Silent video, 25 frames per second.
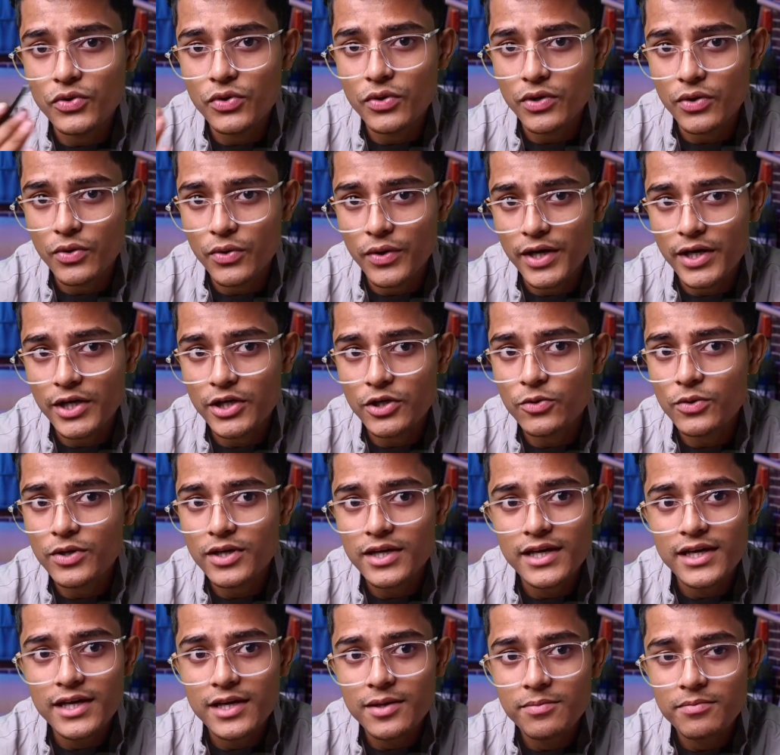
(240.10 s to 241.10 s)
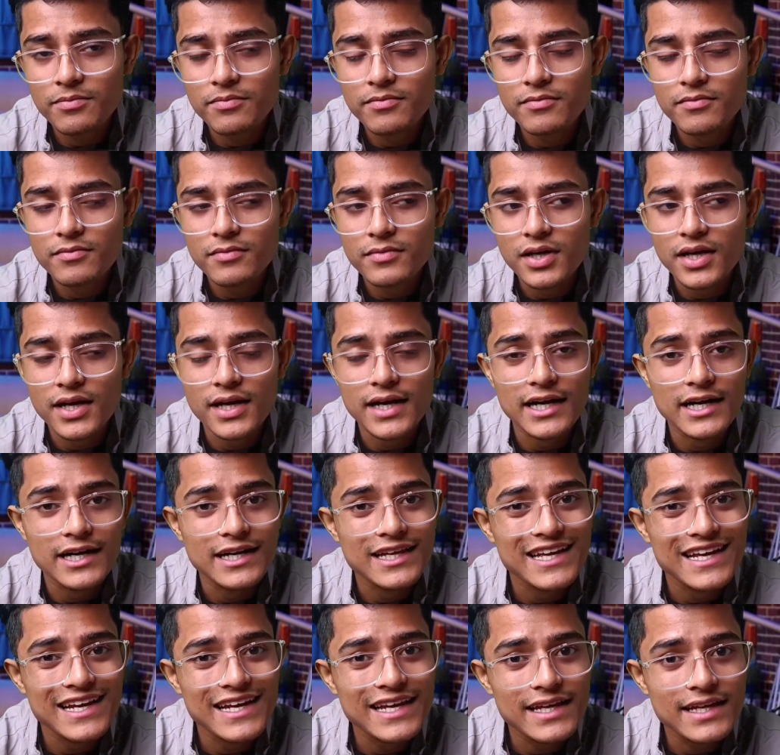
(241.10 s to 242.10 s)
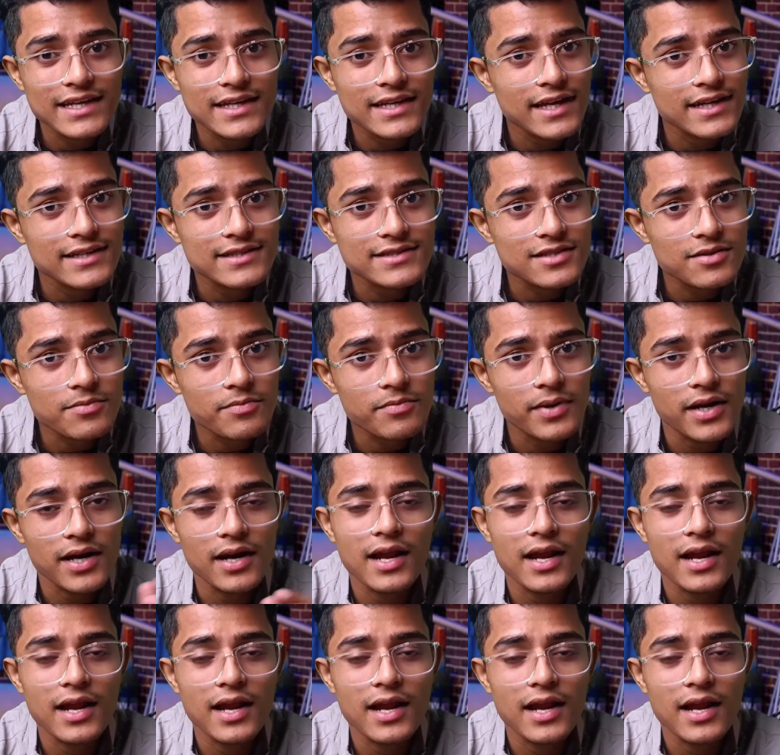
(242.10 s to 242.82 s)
are going to keep it clean and simple.